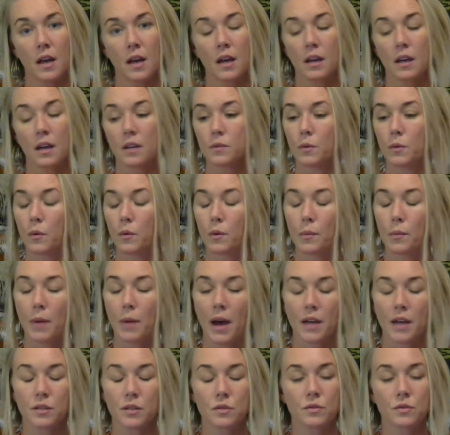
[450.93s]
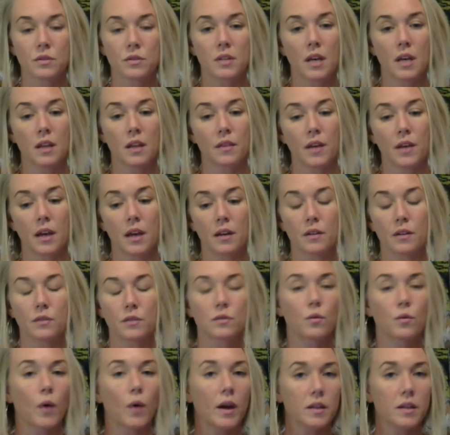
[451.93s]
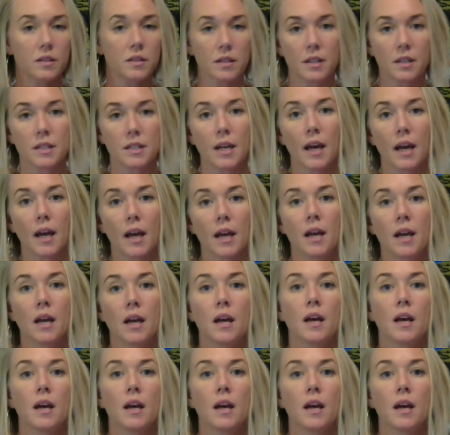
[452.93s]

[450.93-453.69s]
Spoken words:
because we only pass through theta twice in a day,